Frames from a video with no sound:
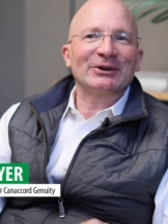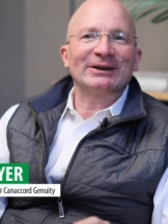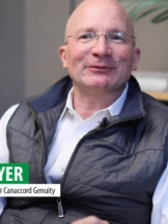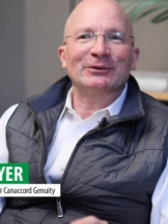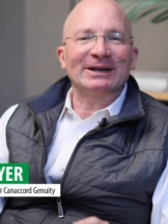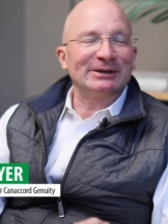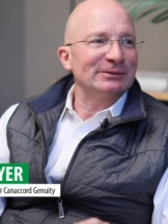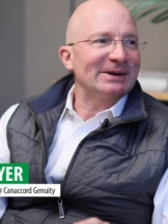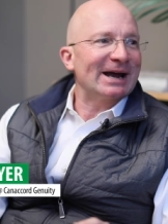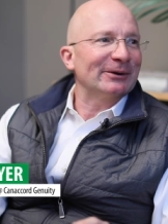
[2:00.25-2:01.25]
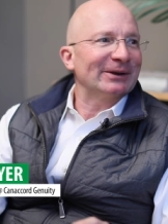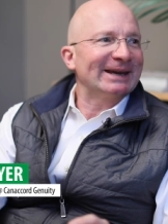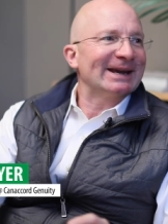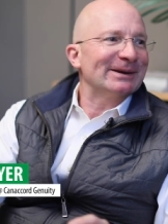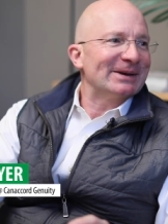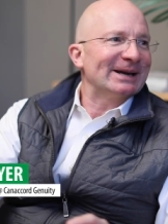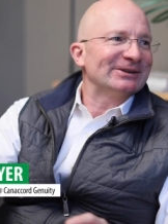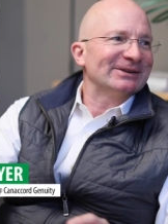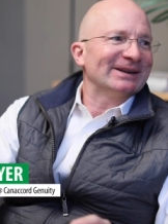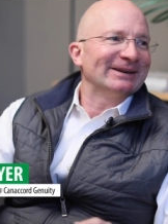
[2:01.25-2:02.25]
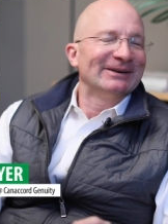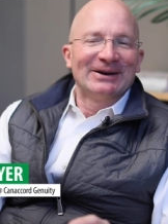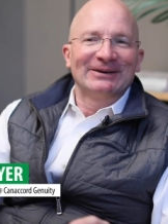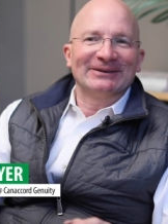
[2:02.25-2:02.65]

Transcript: think of what I do now, they can't imagine that.